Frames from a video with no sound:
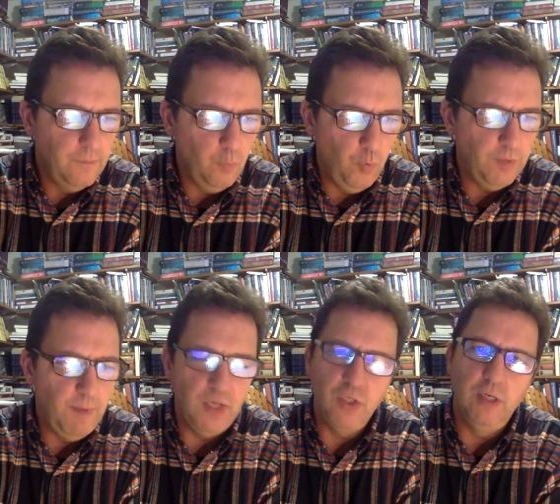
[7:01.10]
With
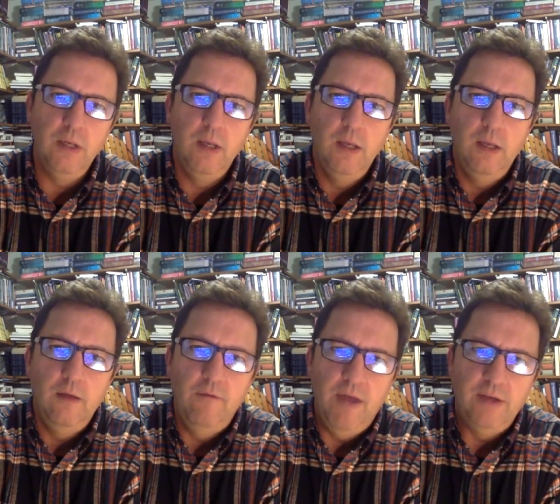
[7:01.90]
Machen,
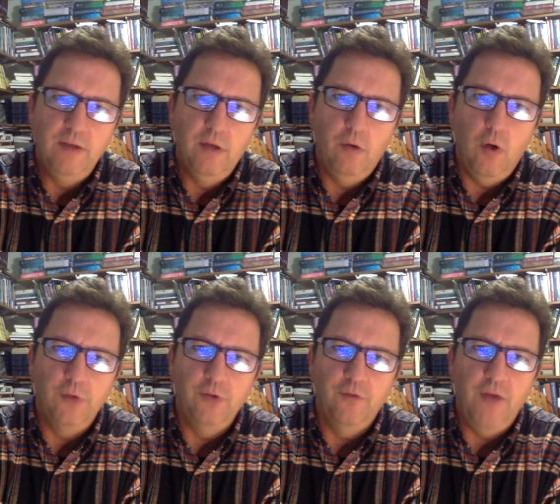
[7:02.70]
Van Til
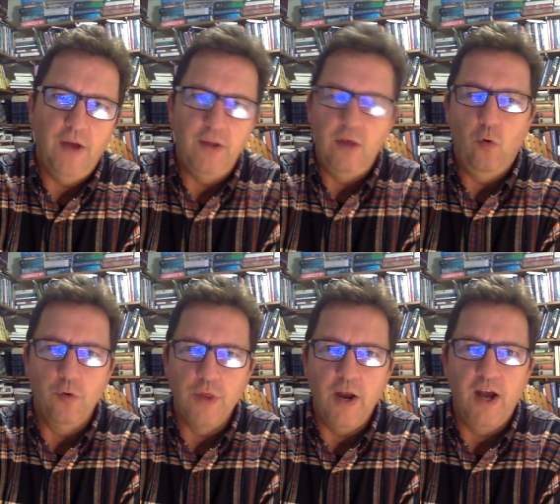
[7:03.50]
also founded the
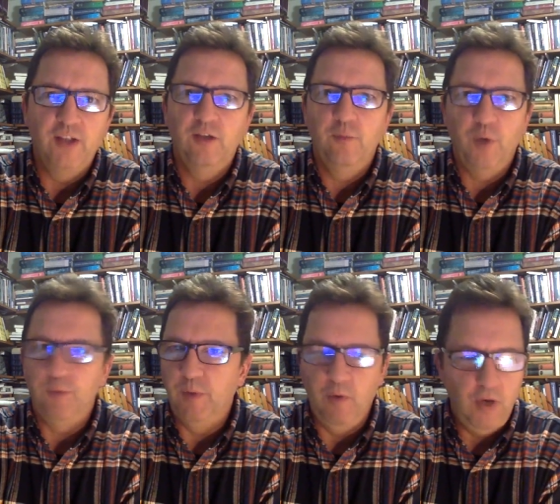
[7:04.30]
Orthodox
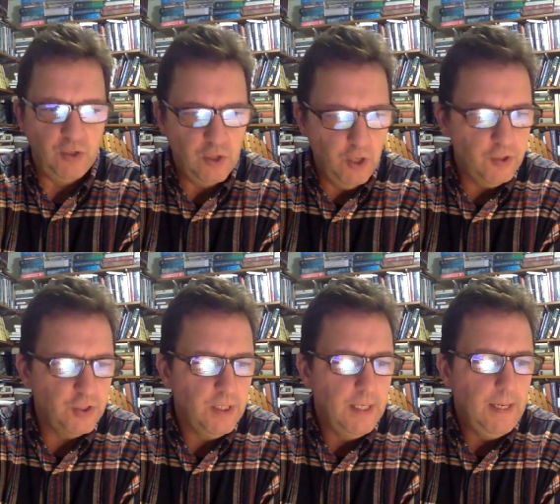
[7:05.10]
Presbyterian Church.